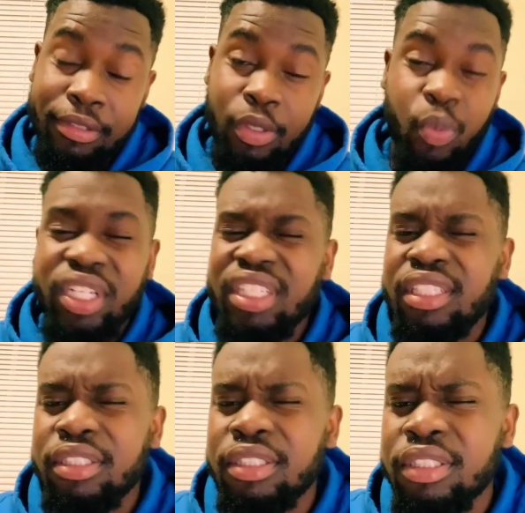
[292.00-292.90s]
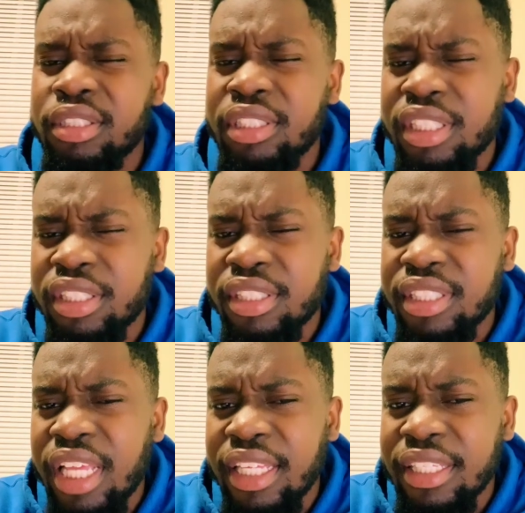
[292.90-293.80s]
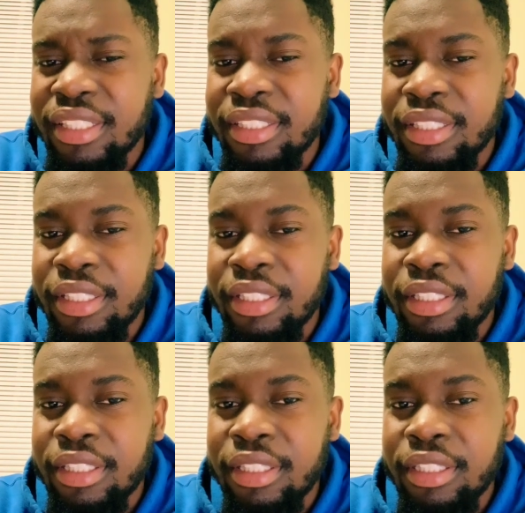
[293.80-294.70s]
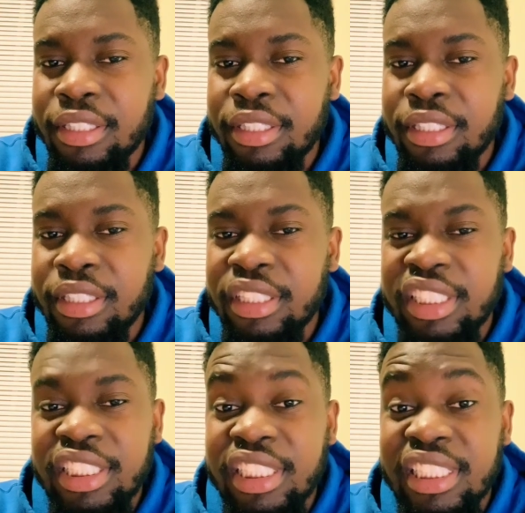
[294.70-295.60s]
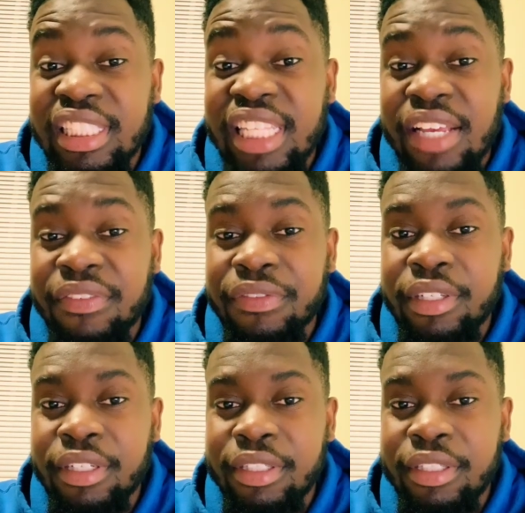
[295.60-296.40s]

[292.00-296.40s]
What did the sister say? She just left.